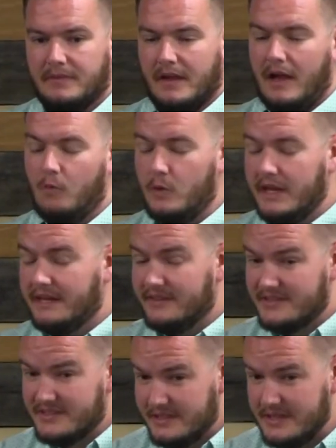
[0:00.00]
And we can
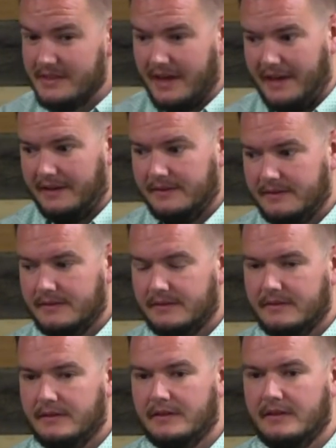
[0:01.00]
see that
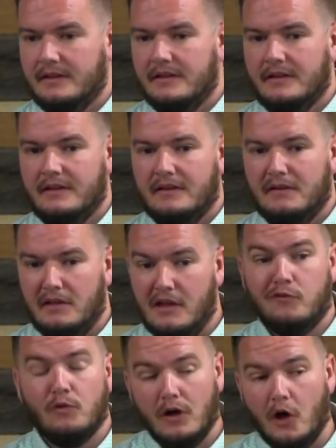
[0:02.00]

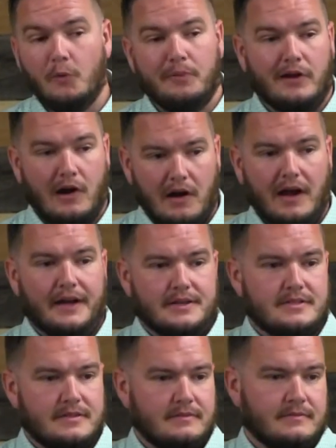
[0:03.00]
if we'll open our eyes.